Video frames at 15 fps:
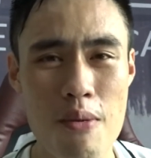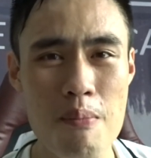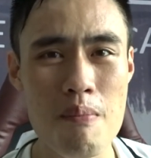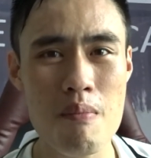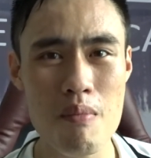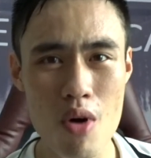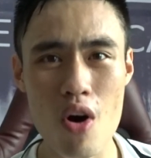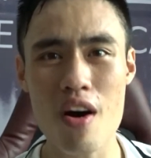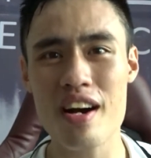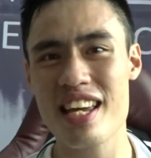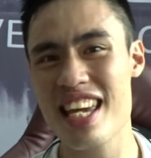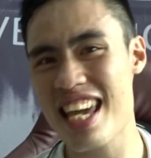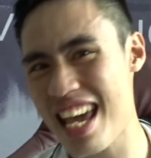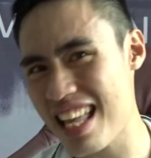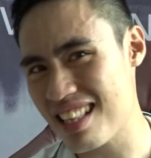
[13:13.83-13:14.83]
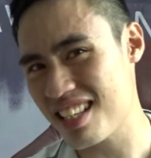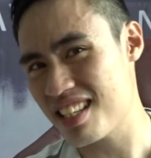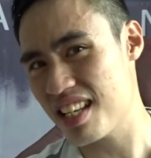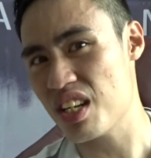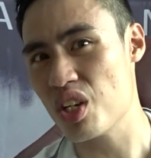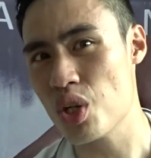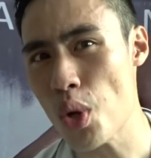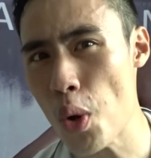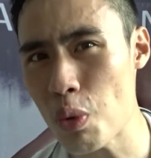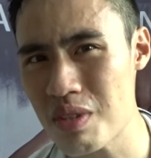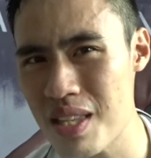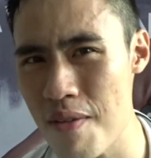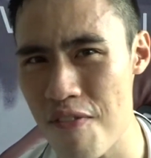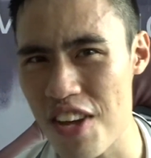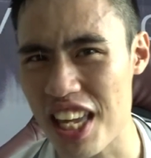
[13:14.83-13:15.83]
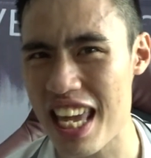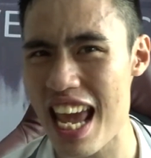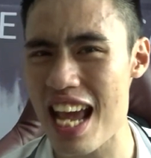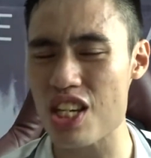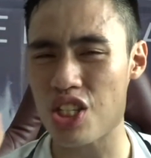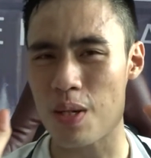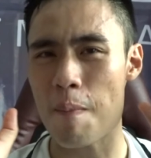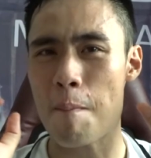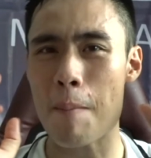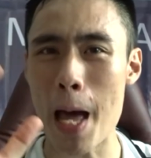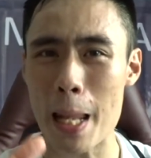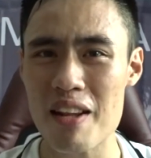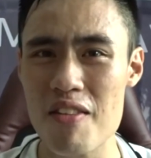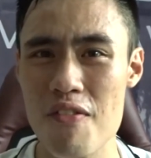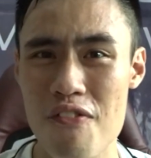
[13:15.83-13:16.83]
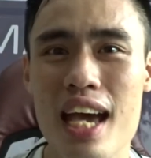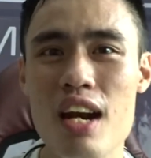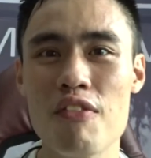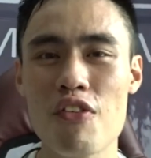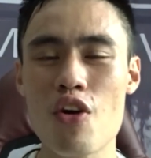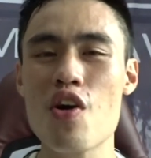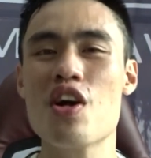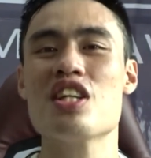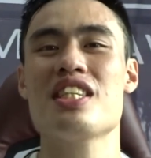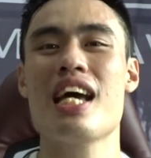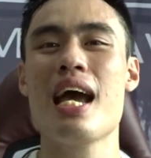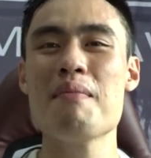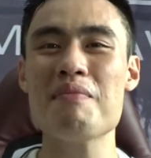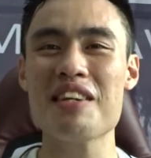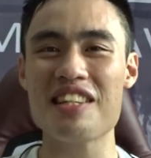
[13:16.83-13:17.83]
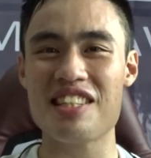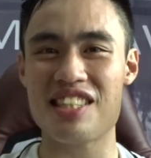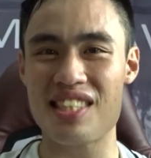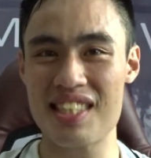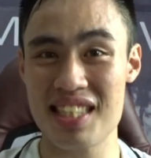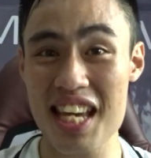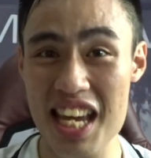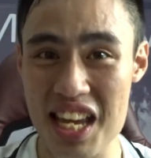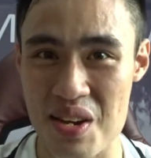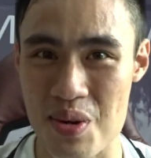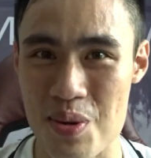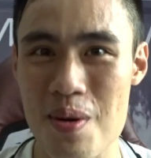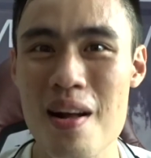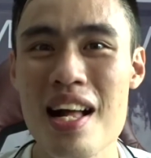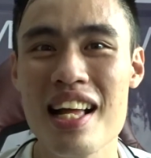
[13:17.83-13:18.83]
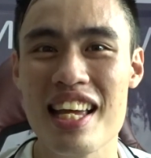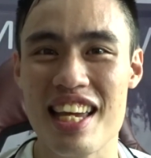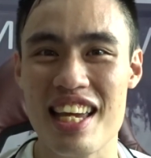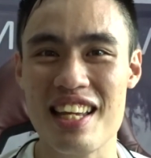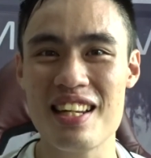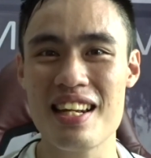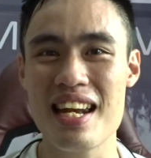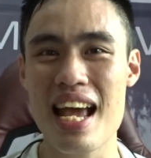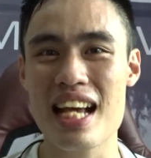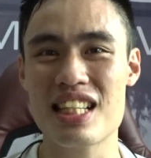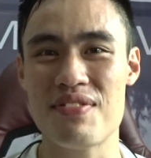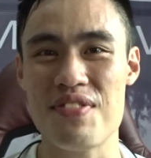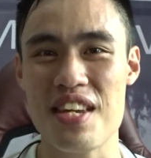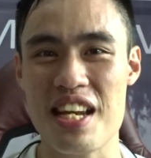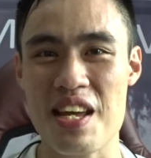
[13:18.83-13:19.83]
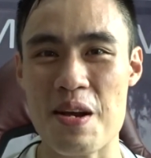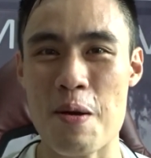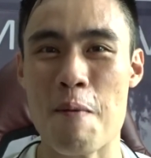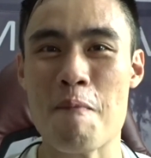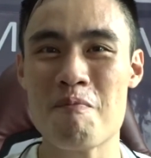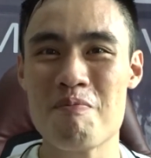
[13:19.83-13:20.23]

for more, hit the notification button, and of course, I'm gonna see you in the next video.